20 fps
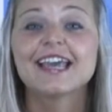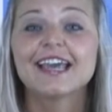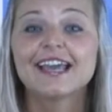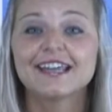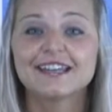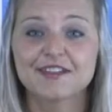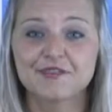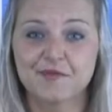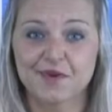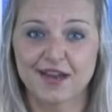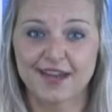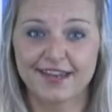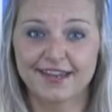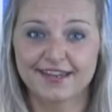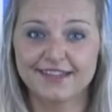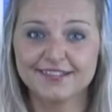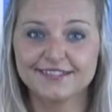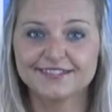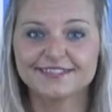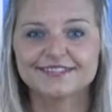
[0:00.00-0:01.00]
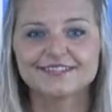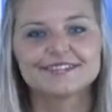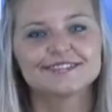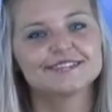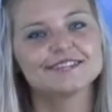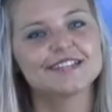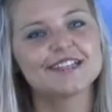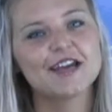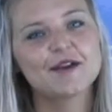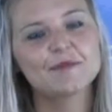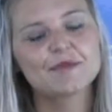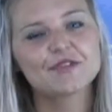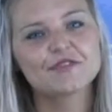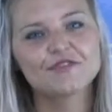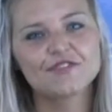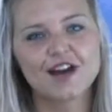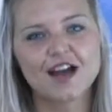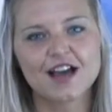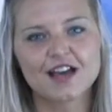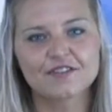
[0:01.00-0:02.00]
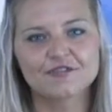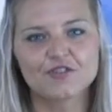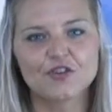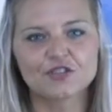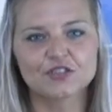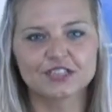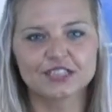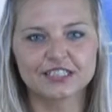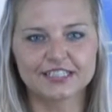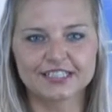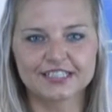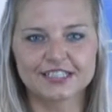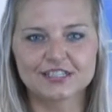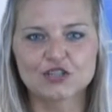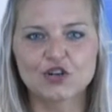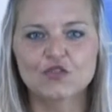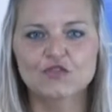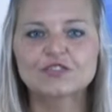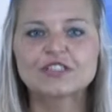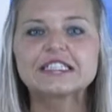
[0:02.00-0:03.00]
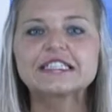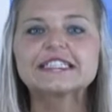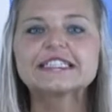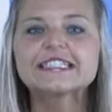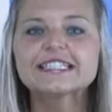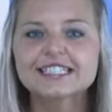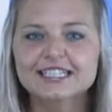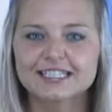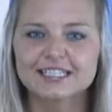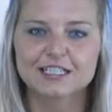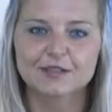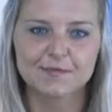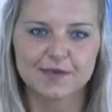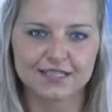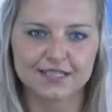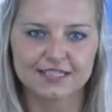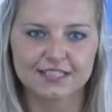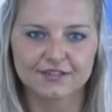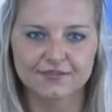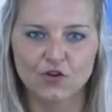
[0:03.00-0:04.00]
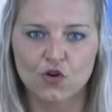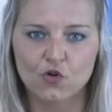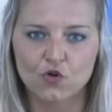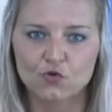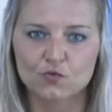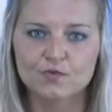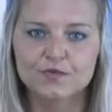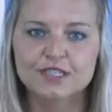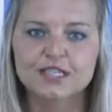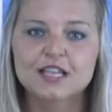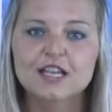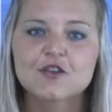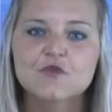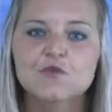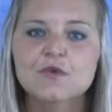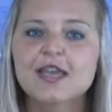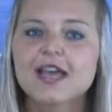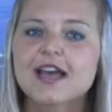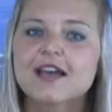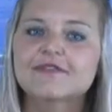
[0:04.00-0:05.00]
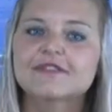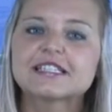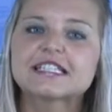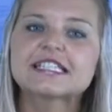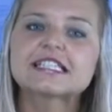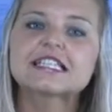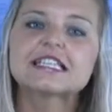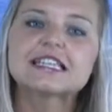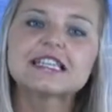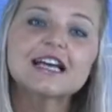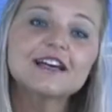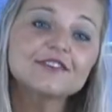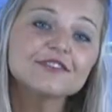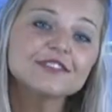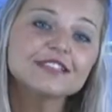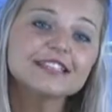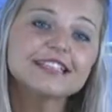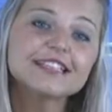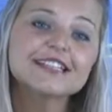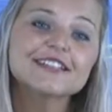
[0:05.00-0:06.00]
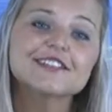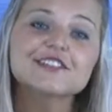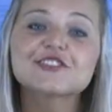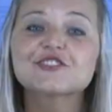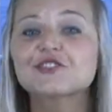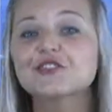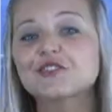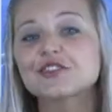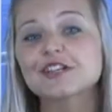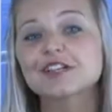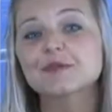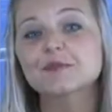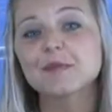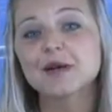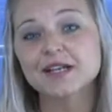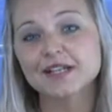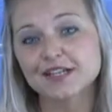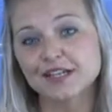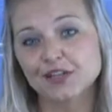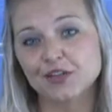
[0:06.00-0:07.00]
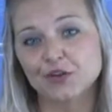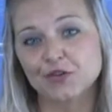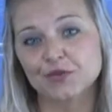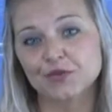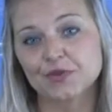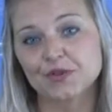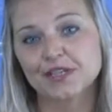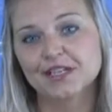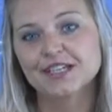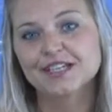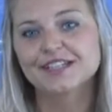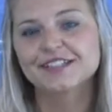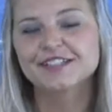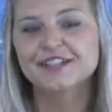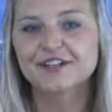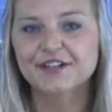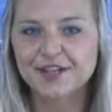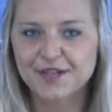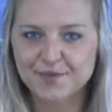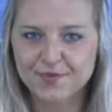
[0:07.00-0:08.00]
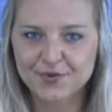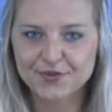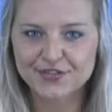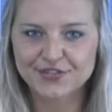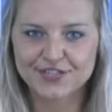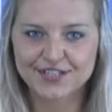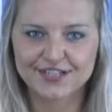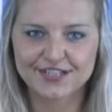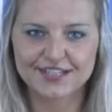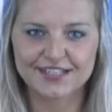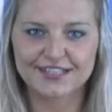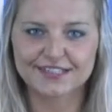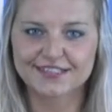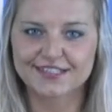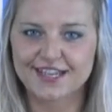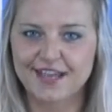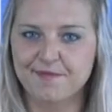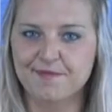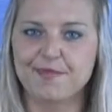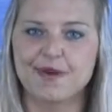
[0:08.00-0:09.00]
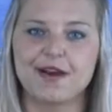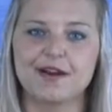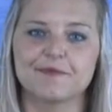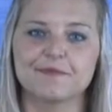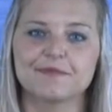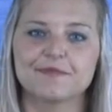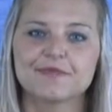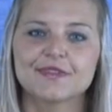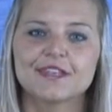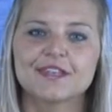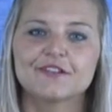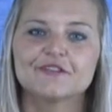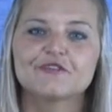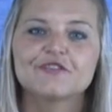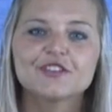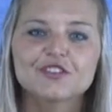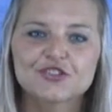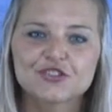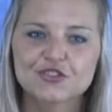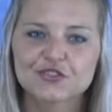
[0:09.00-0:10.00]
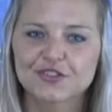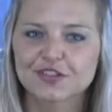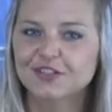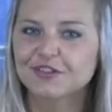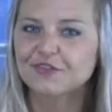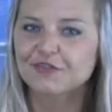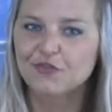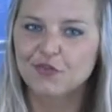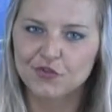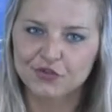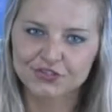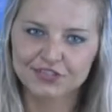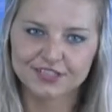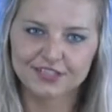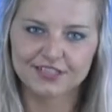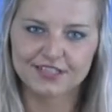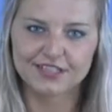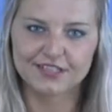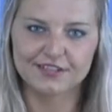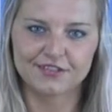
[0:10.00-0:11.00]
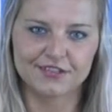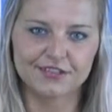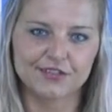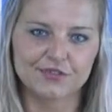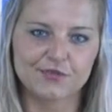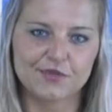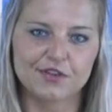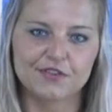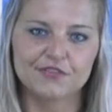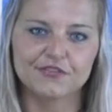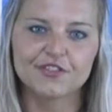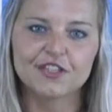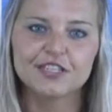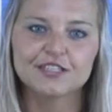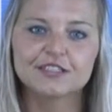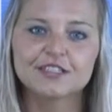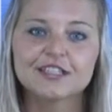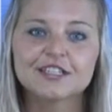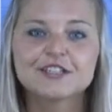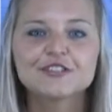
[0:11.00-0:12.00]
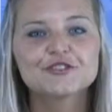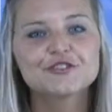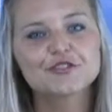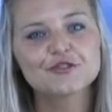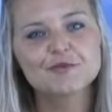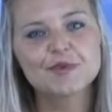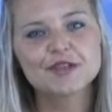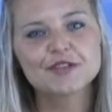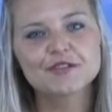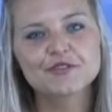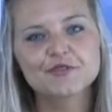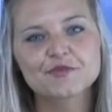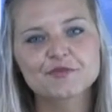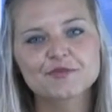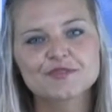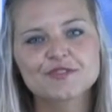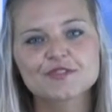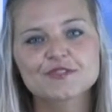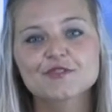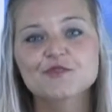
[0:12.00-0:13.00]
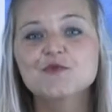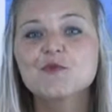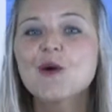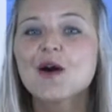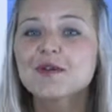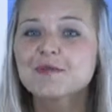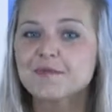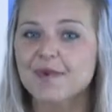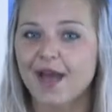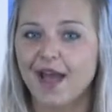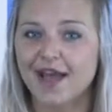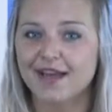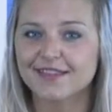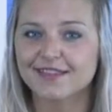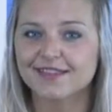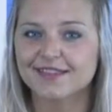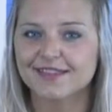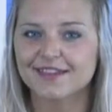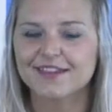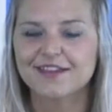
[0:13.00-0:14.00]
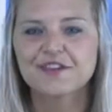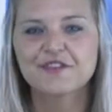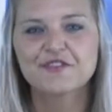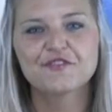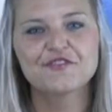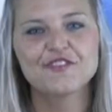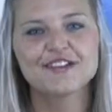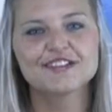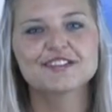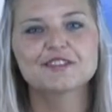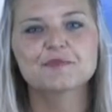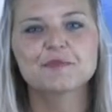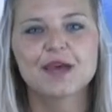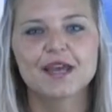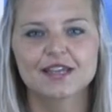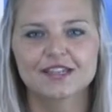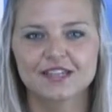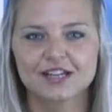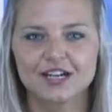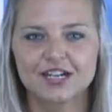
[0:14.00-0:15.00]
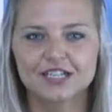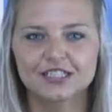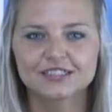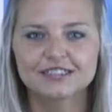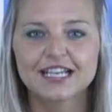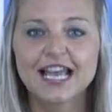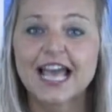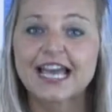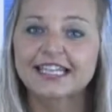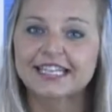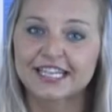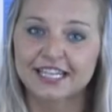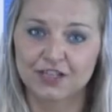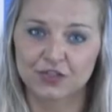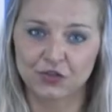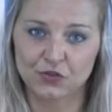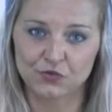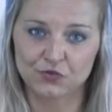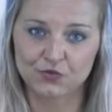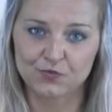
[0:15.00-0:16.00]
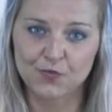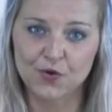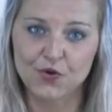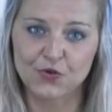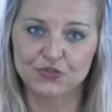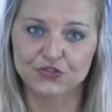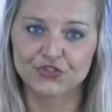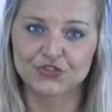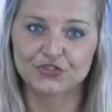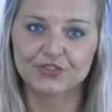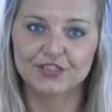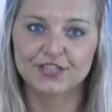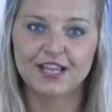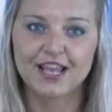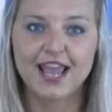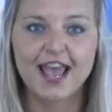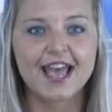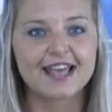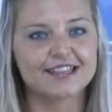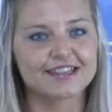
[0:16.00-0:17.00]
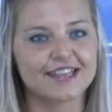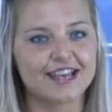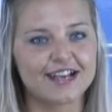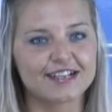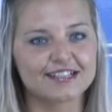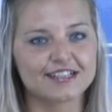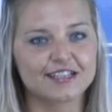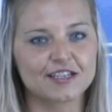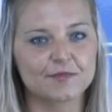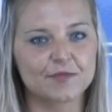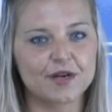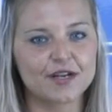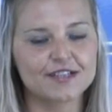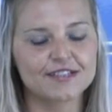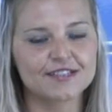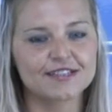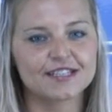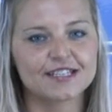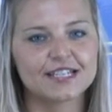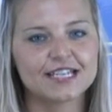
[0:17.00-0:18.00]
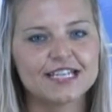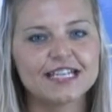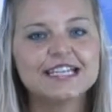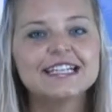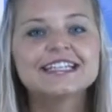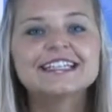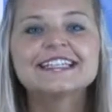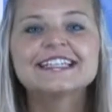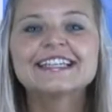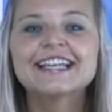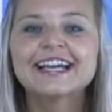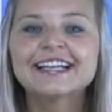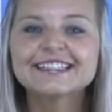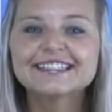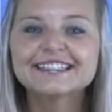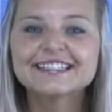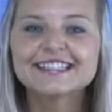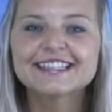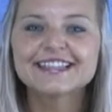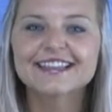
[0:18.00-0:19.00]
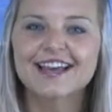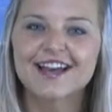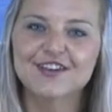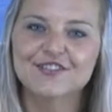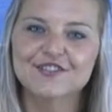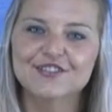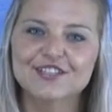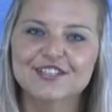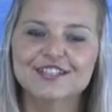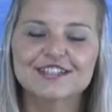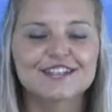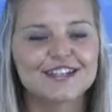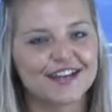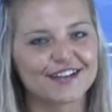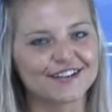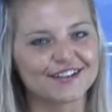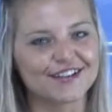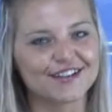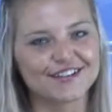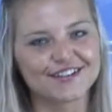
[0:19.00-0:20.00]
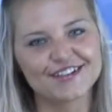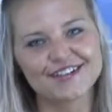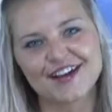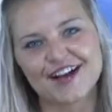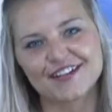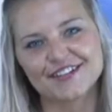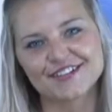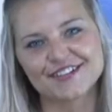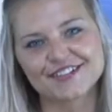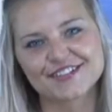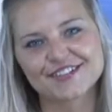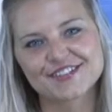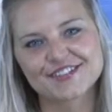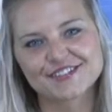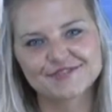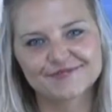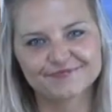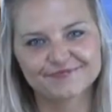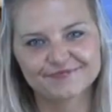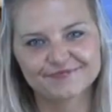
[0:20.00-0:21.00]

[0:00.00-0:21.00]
Anyway, number five on the list of the least expensive homes, we have this lovely historic bungalow near Ybor City in Tampa, featuring 1,400 square feet, two bedrooms, one bath, fenced backyard, and enclosed porch. And the asking price? $19,900.